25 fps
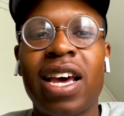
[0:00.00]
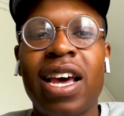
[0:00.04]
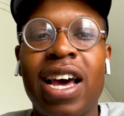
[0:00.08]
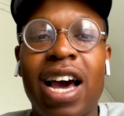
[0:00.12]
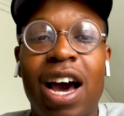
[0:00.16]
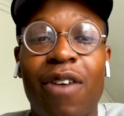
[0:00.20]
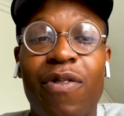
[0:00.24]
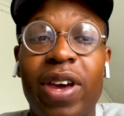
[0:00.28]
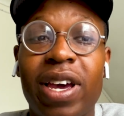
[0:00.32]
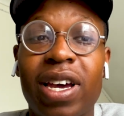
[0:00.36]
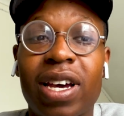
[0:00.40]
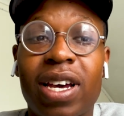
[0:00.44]

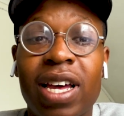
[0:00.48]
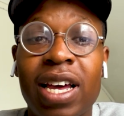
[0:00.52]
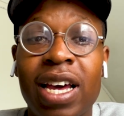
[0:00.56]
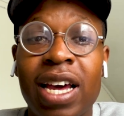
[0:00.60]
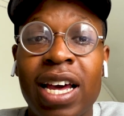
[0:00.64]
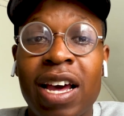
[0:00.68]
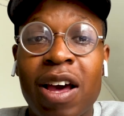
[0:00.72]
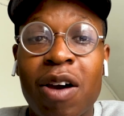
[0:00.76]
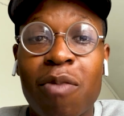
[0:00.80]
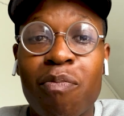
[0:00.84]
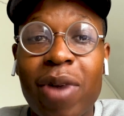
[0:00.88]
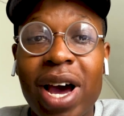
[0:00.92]
I think
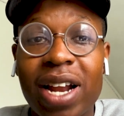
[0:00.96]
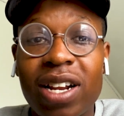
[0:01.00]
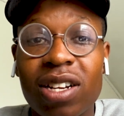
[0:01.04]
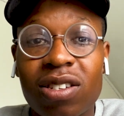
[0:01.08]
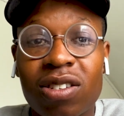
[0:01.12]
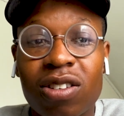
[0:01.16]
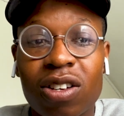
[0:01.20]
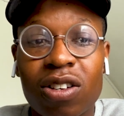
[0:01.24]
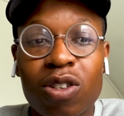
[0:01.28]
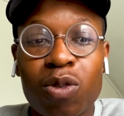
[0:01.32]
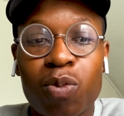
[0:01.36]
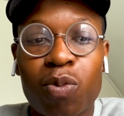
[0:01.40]

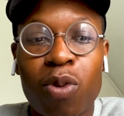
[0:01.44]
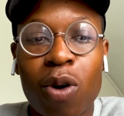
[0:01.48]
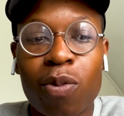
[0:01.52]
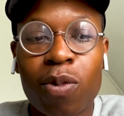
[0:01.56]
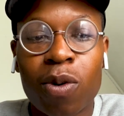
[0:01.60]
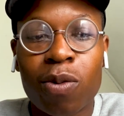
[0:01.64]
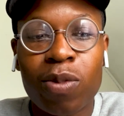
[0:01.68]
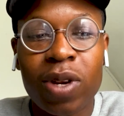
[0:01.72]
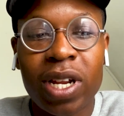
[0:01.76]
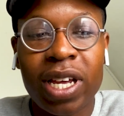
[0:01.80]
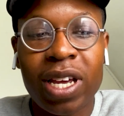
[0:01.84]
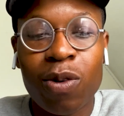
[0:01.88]
Maddison
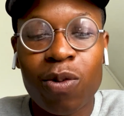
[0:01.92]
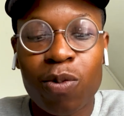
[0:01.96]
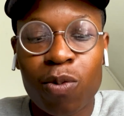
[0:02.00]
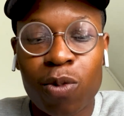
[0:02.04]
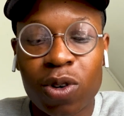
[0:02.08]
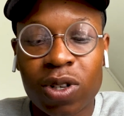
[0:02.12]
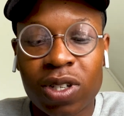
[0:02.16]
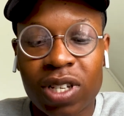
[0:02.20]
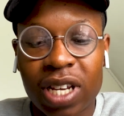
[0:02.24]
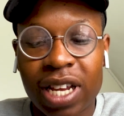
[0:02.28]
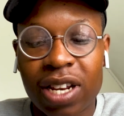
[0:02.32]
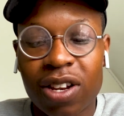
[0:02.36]
probably
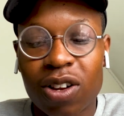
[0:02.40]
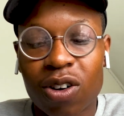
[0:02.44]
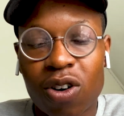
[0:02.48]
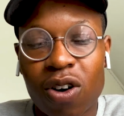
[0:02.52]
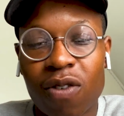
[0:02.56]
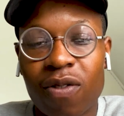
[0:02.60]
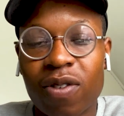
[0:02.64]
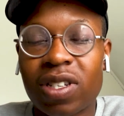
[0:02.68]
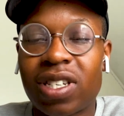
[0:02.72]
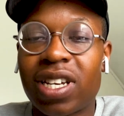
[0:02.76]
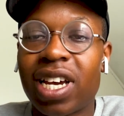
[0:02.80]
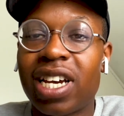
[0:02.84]
was in the
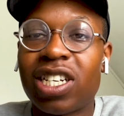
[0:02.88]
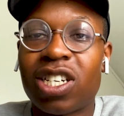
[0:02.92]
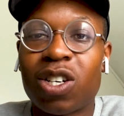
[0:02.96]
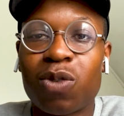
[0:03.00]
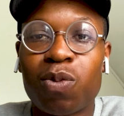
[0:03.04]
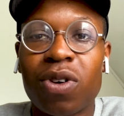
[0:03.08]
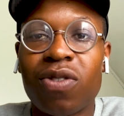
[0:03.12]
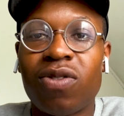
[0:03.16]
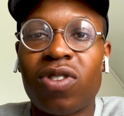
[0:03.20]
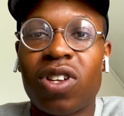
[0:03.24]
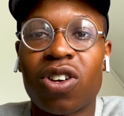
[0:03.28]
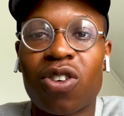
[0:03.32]
conversation
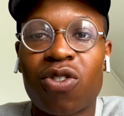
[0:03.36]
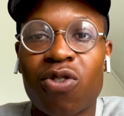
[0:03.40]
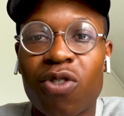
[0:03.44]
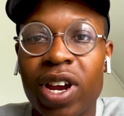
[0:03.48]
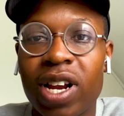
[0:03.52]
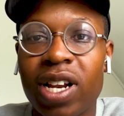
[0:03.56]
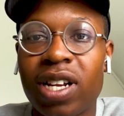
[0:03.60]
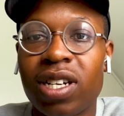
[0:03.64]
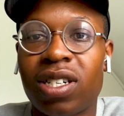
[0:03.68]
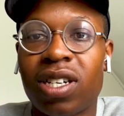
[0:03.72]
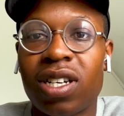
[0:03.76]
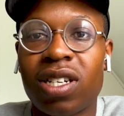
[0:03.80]
with the
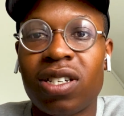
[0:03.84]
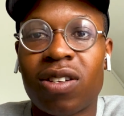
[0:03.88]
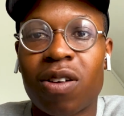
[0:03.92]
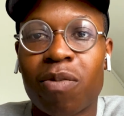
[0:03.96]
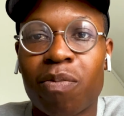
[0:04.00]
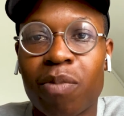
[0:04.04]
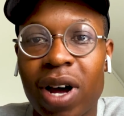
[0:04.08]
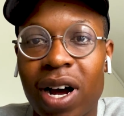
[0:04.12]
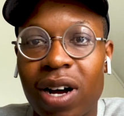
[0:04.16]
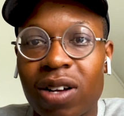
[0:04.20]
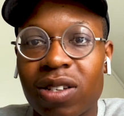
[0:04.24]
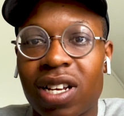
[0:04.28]
Grealishes, the
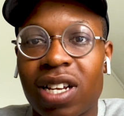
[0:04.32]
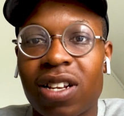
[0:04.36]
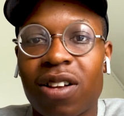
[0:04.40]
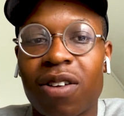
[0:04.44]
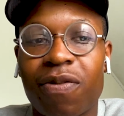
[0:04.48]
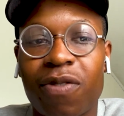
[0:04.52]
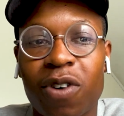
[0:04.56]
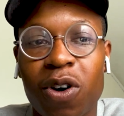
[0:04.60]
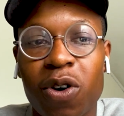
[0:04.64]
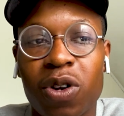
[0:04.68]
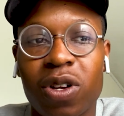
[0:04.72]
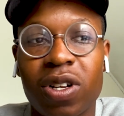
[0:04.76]
Mounts, and the
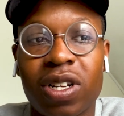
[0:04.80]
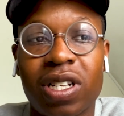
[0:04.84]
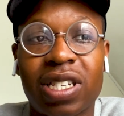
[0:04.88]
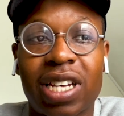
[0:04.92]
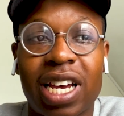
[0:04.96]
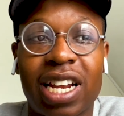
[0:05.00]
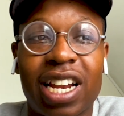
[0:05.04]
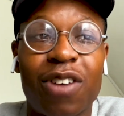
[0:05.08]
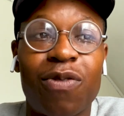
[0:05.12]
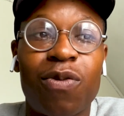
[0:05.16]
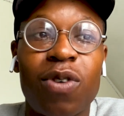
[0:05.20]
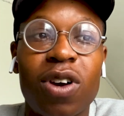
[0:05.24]
Fodens.
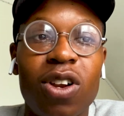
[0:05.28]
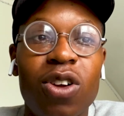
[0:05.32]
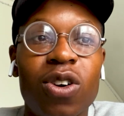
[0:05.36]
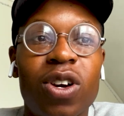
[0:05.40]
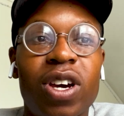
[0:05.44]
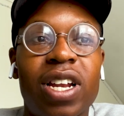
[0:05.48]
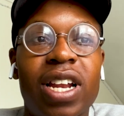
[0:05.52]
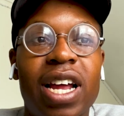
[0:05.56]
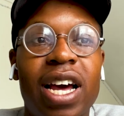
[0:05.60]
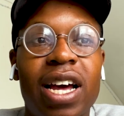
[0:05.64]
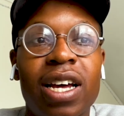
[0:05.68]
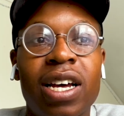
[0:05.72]
And if we're
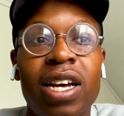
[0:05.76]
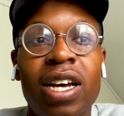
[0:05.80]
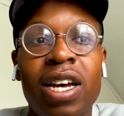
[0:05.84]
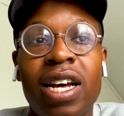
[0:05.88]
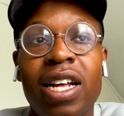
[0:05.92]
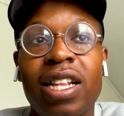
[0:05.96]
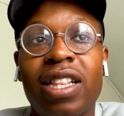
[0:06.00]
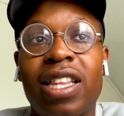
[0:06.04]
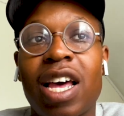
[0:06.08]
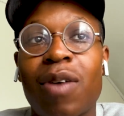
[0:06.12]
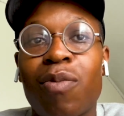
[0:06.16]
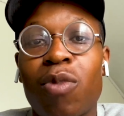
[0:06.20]
looking at
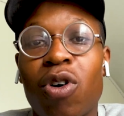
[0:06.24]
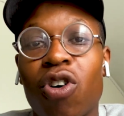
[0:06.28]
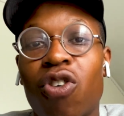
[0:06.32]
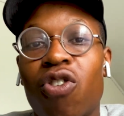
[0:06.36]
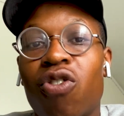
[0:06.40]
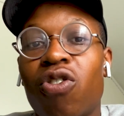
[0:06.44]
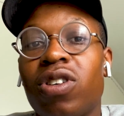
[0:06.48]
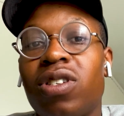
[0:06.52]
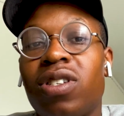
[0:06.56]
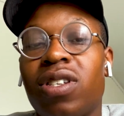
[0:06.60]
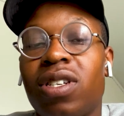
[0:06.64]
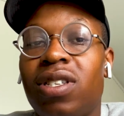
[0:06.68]
them
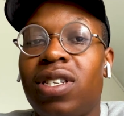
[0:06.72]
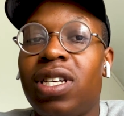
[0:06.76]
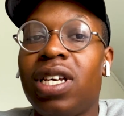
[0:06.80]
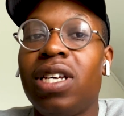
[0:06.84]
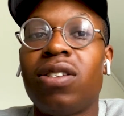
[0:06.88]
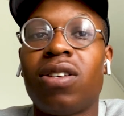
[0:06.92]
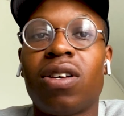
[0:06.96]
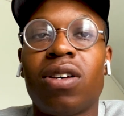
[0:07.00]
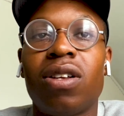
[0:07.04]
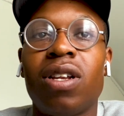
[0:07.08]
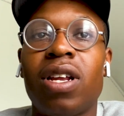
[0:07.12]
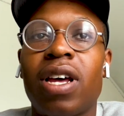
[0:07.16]
across the
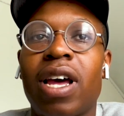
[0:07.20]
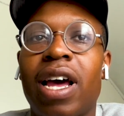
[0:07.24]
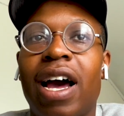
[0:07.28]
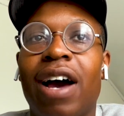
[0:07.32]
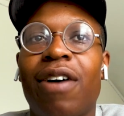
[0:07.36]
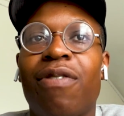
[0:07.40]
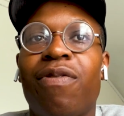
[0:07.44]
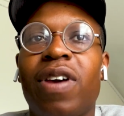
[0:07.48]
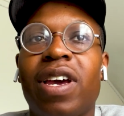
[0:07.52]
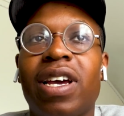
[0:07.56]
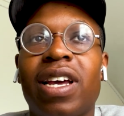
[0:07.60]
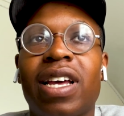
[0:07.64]
season, I
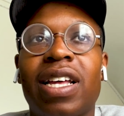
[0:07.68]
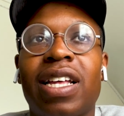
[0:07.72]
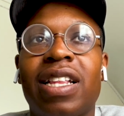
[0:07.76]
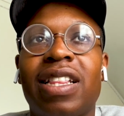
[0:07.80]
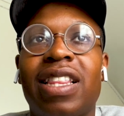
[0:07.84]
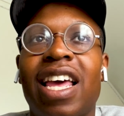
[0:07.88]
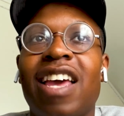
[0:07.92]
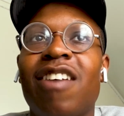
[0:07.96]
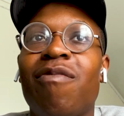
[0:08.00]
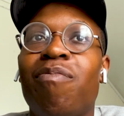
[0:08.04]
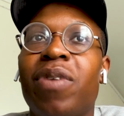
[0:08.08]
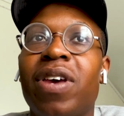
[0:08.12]
think
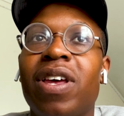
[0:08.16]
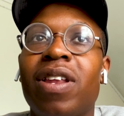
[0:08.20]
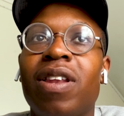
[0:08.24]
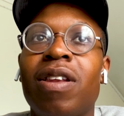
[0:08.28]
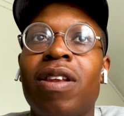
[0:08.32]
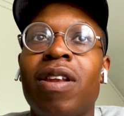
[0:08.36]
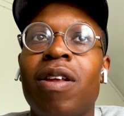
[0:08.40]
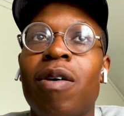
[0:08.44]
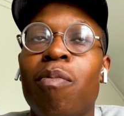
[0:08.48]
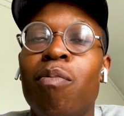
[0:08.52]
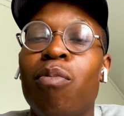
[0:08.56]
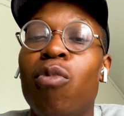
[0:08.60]
they've
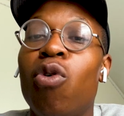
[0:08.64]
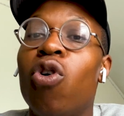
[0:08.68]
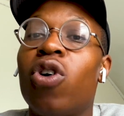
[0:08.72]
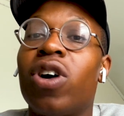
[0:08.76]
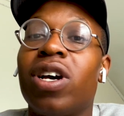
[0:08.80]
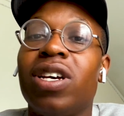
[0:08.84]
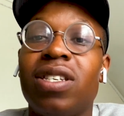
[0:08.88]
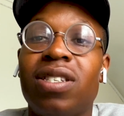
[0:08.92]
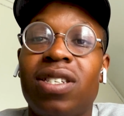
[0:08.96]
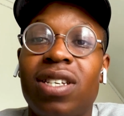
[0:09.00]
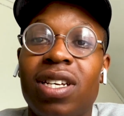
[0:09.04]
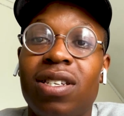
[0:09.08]
been more
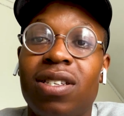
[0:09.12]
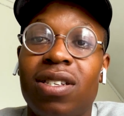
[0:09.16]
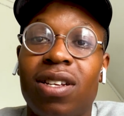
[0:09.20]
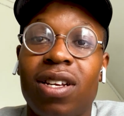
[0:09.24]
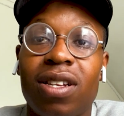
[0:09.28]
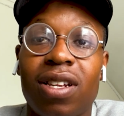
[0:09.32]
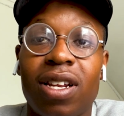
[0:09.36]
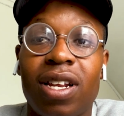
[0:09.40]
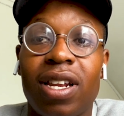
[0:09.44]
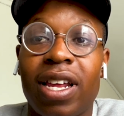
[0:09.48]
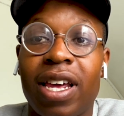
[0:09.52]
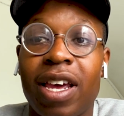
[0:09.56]

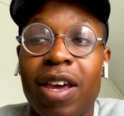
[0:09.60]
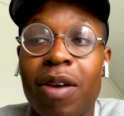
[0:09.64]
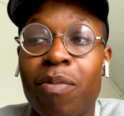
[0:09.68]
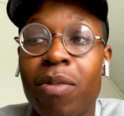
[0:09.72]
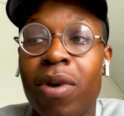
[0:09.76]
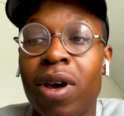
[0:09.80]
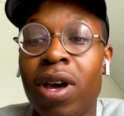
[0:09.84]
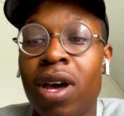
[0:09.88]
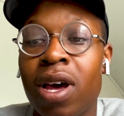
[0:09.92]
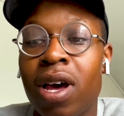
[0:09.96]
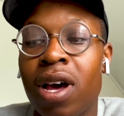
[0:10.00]
consistent than him.